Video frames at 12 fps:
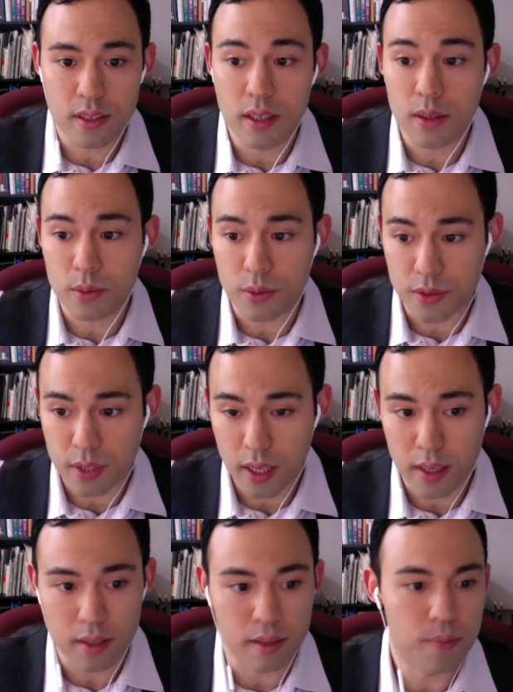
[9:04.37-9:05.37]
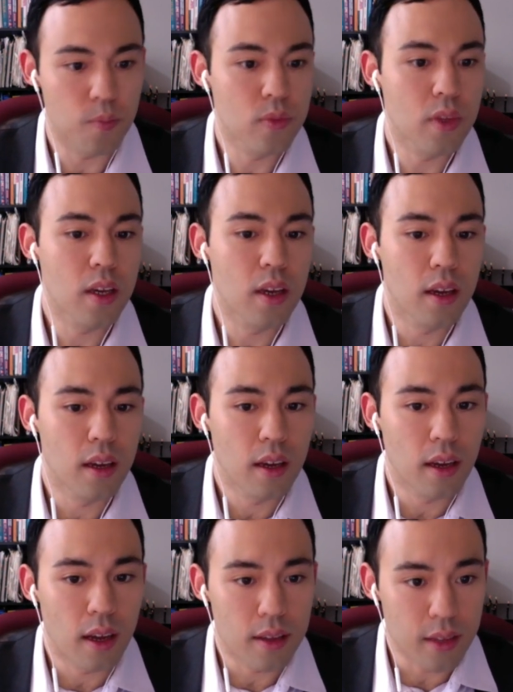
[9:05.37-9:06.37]
equals 10.
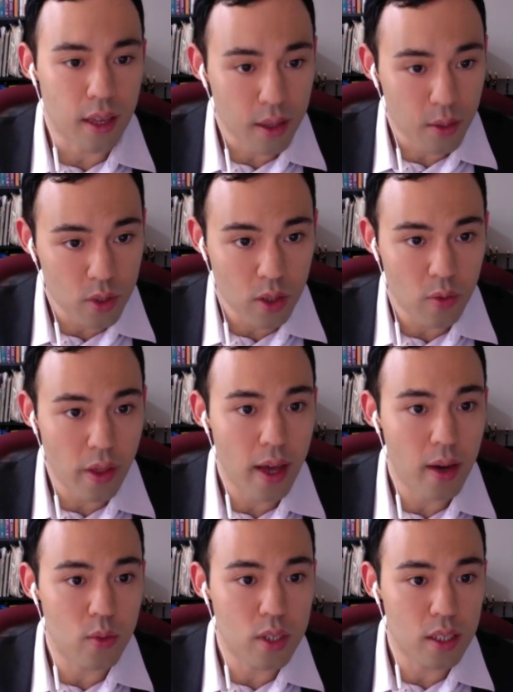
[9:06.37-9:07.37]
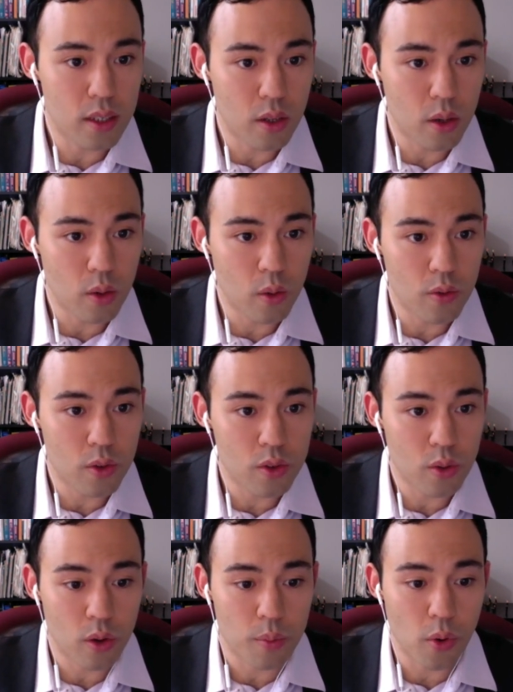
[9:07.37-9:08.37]
Now that we know that, we can go over
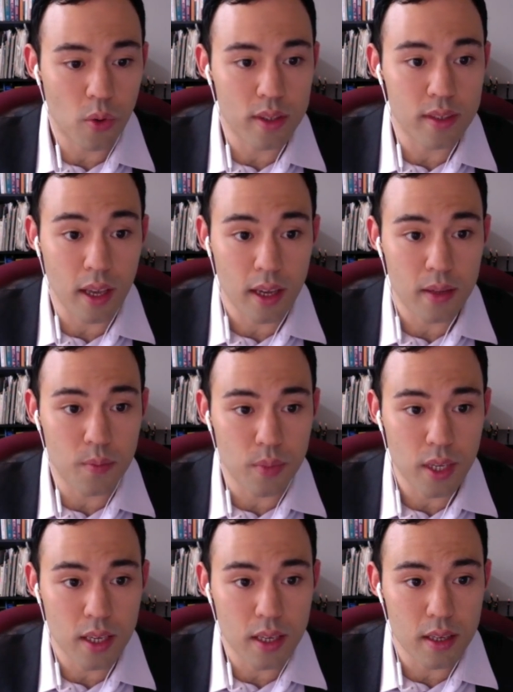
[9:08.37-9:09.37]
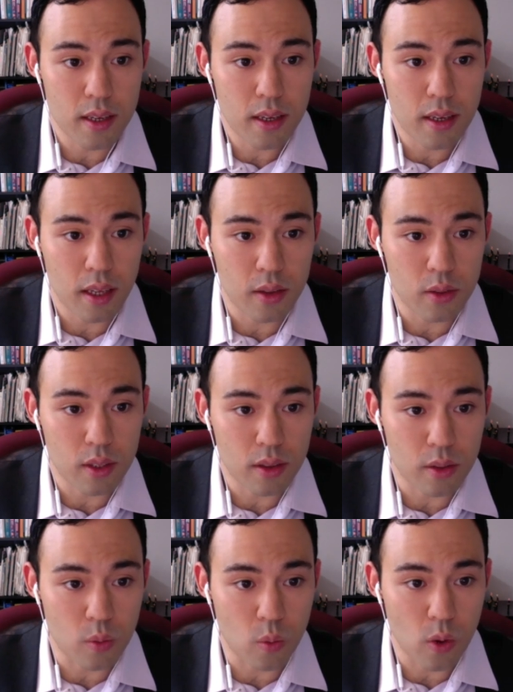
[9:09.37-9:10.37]
to our points A and B and look at
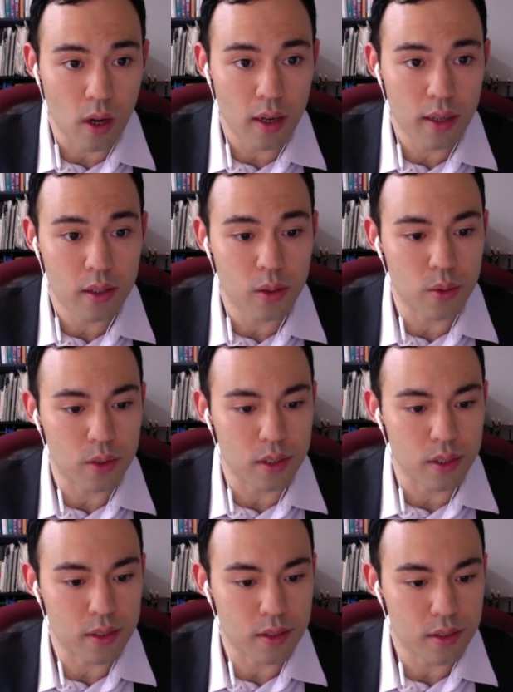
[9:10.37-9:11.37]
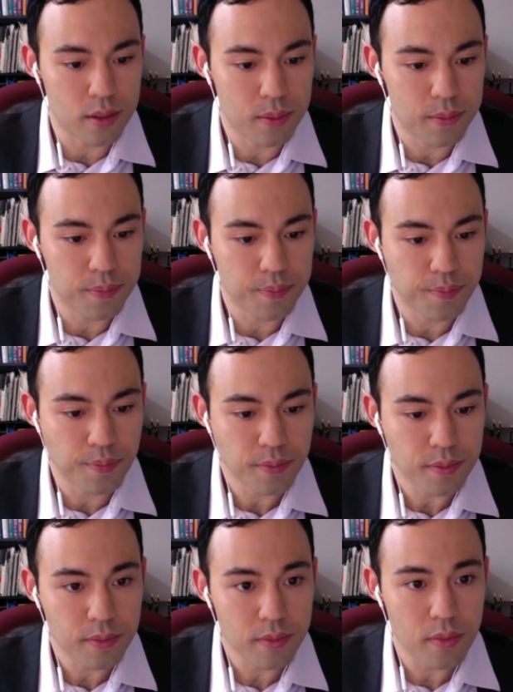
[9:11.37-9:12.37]
their Y coordinates.
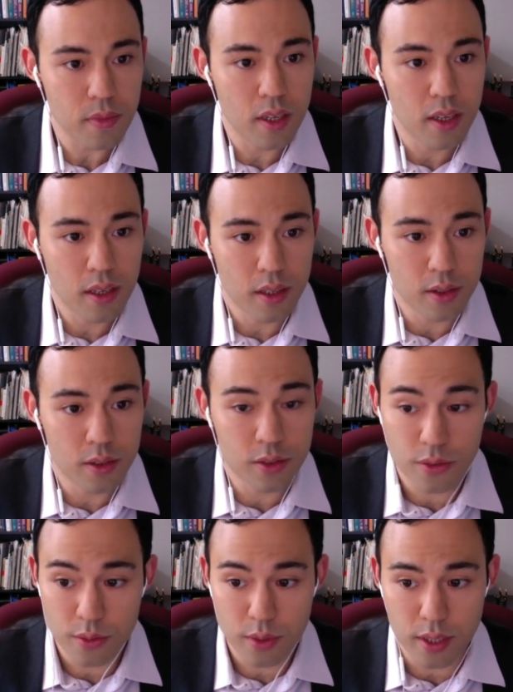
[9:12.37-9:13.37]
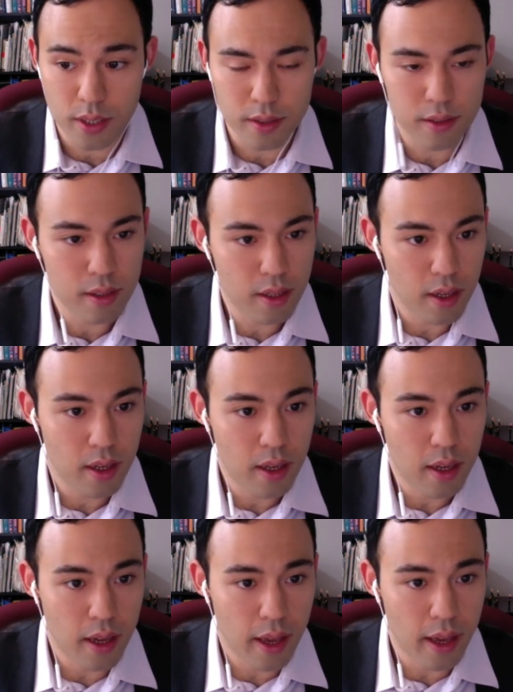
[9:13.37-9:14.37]
Here's 3,
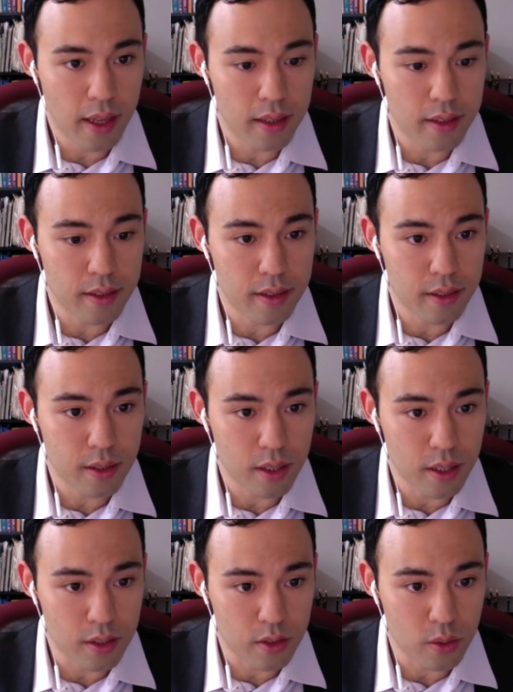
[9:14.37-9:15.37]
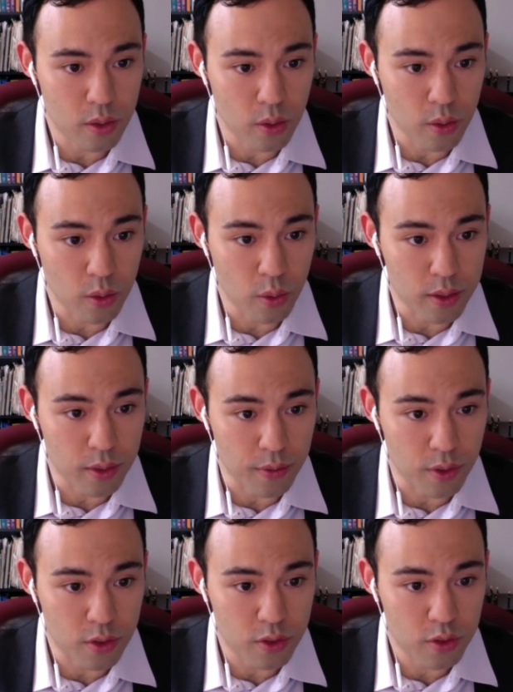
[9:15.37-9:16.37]
and it's going to
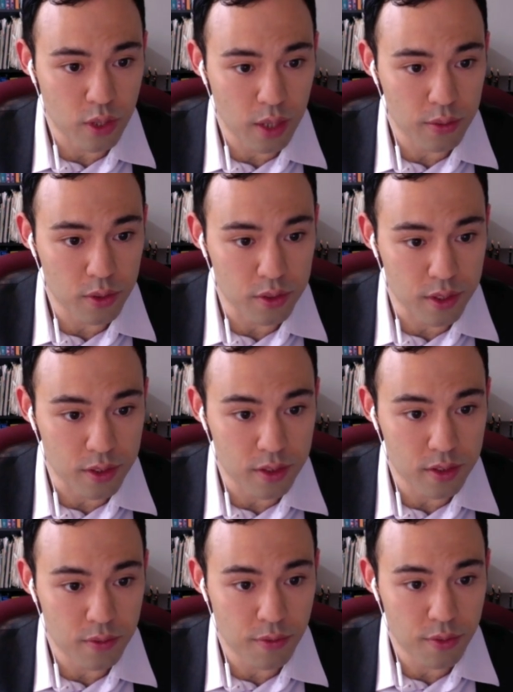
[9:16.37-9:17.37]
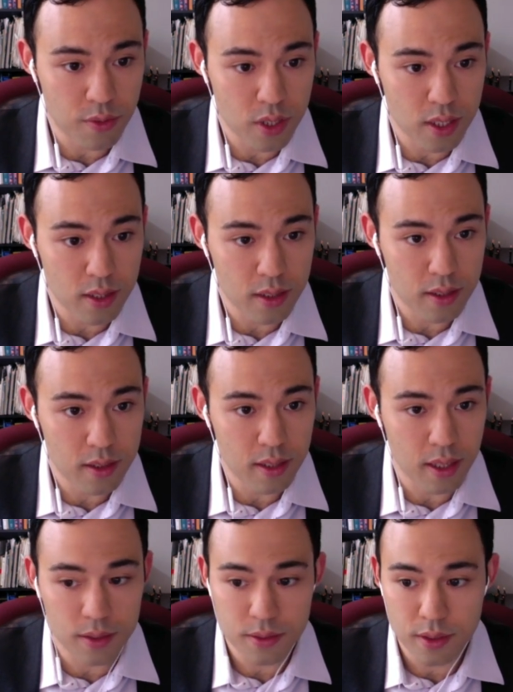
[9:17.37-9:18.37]
first travel a distance of 3
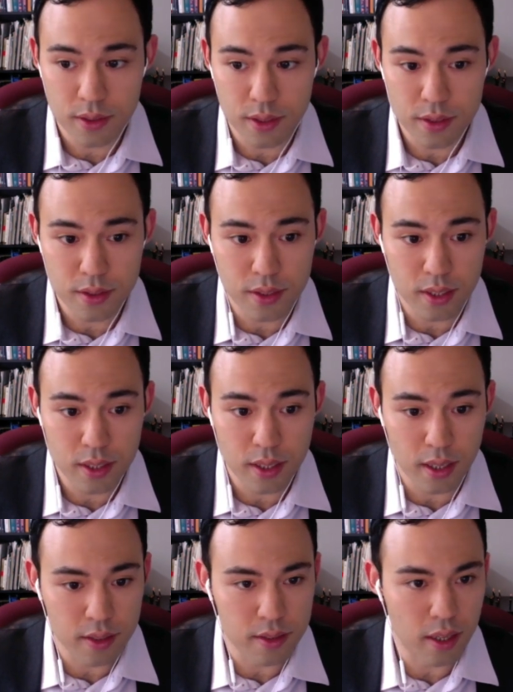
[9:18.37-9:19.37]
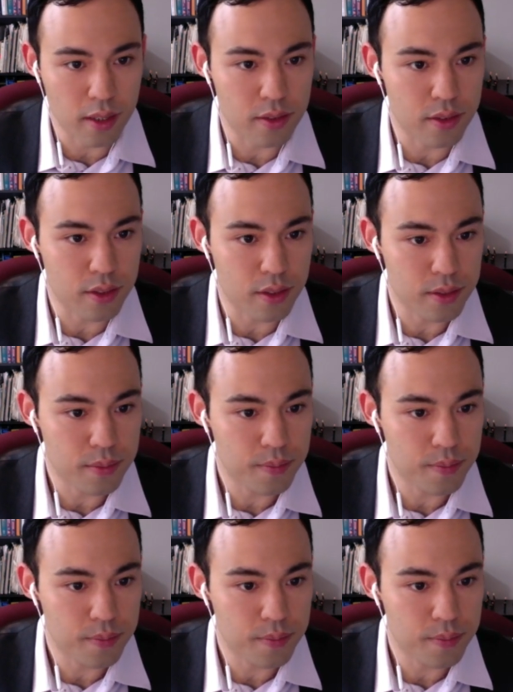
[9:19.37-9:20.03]
down to this X-axis here.